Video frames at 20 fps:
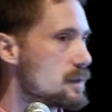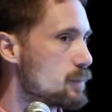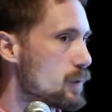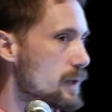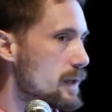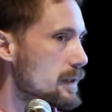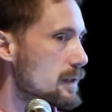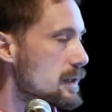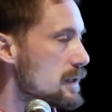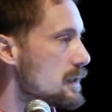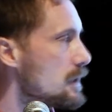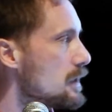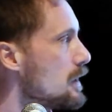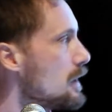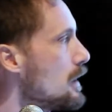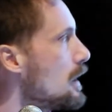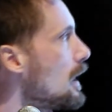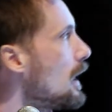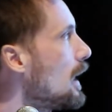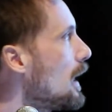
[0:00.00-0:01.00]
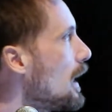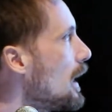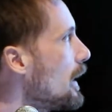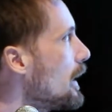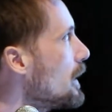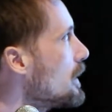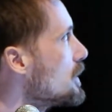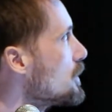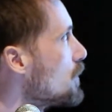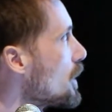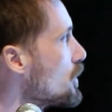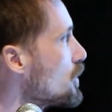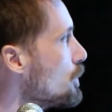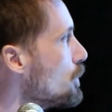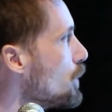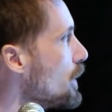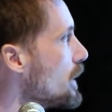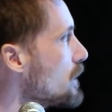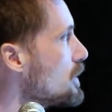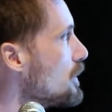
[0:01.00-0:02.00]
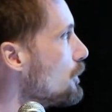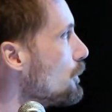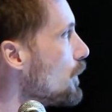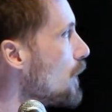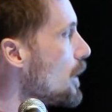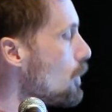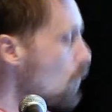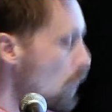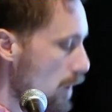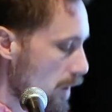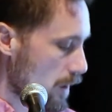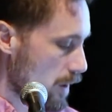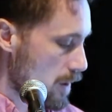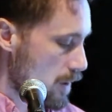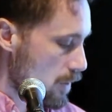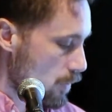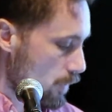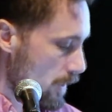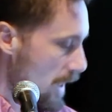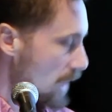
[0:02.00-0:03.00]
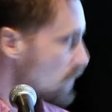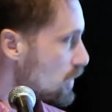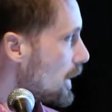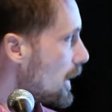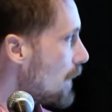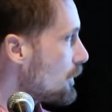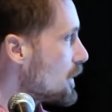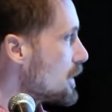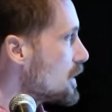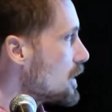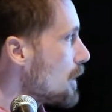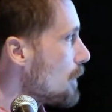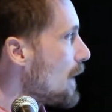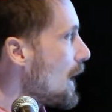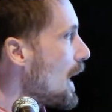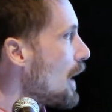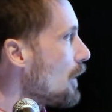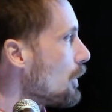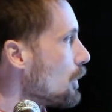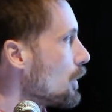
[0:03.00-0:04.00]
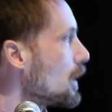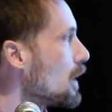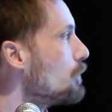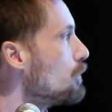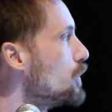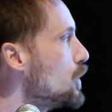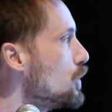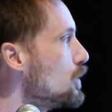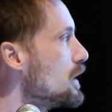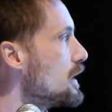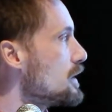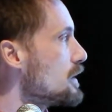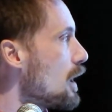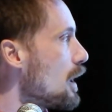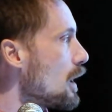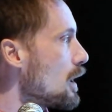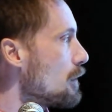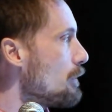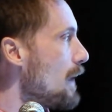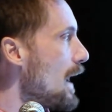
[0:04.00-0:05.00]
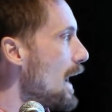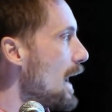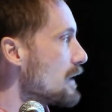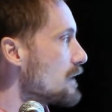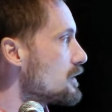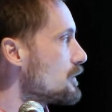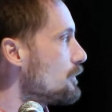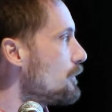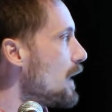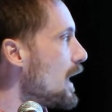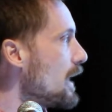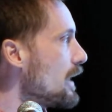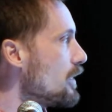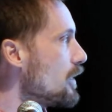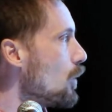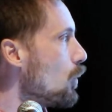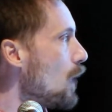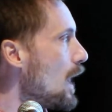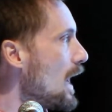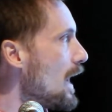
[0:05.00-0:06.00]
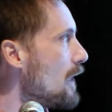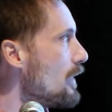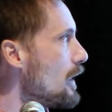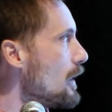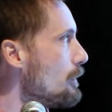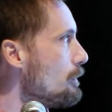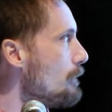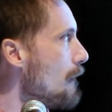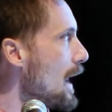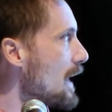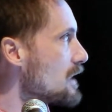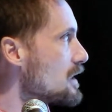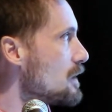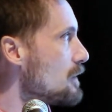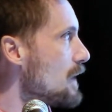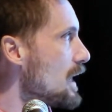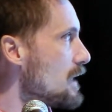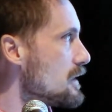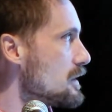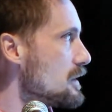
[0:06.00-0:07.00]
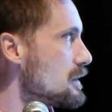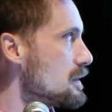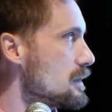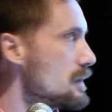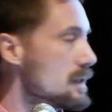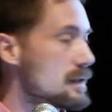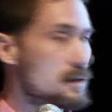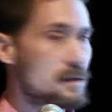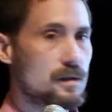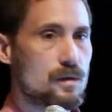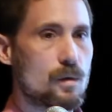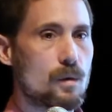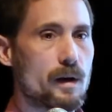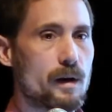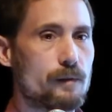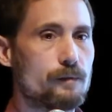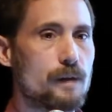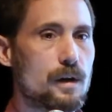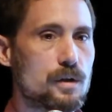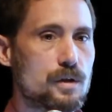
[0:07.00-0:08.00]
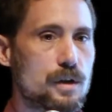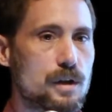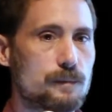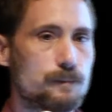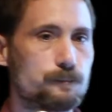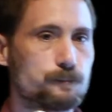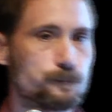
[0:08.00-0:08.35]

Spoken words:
predicted. In a structured prediction framework, we actually have to somehow compute this argmax, find the Y that maximizes this scoring function.